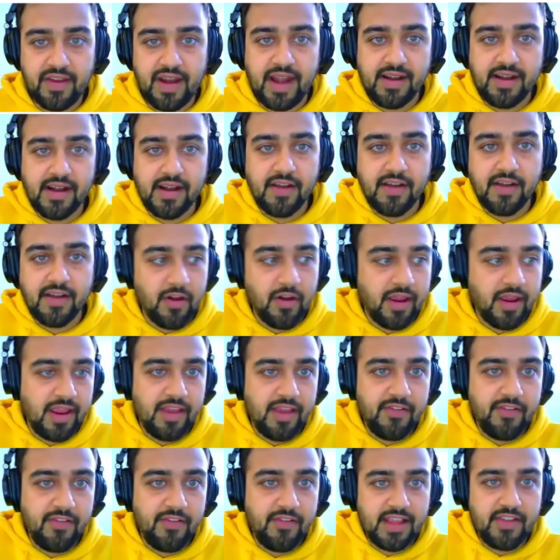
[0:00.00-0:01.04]
if we write it
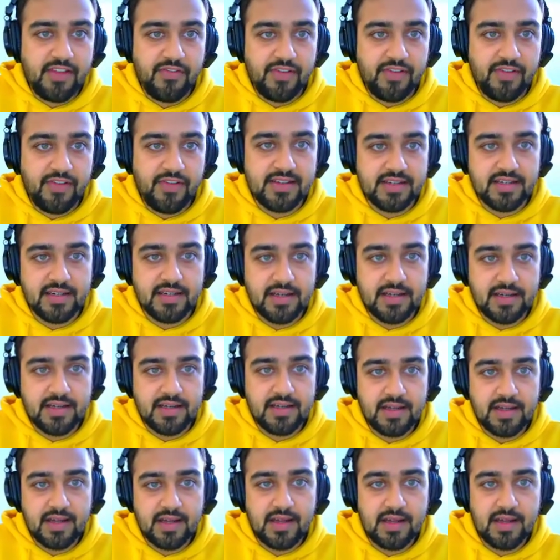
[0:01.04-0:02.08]
for each
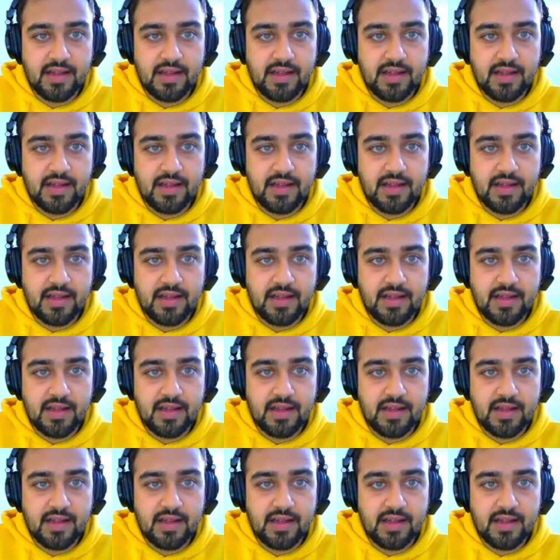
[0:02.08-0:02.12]
feature,